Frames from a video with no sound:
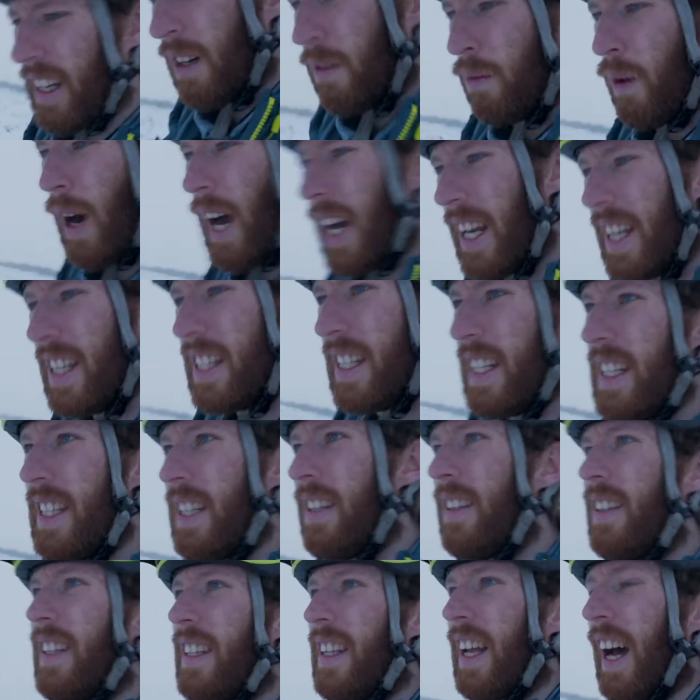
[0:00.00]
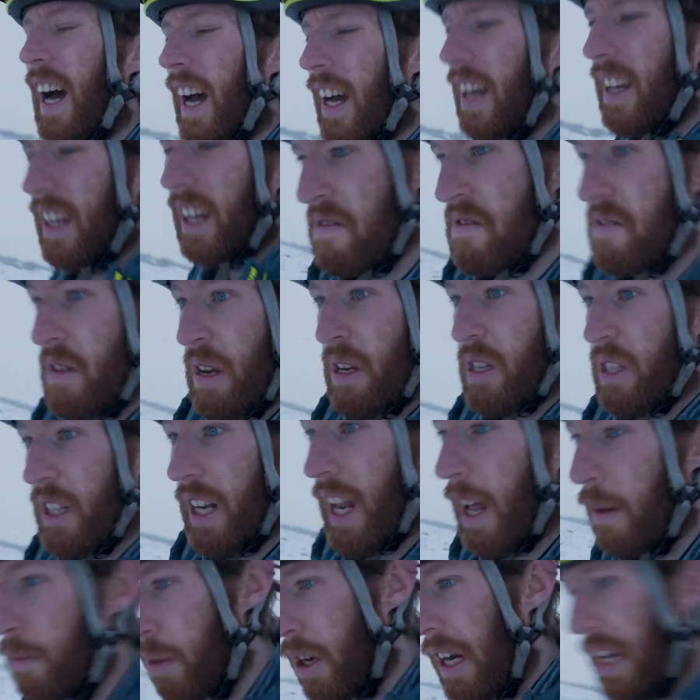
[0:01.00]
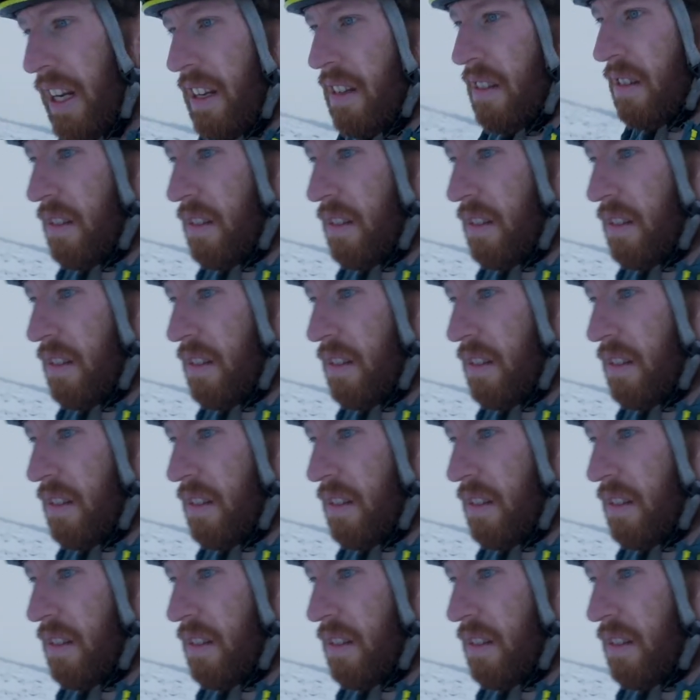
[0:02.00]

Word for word: Why is he doing that? Is he a celebrity?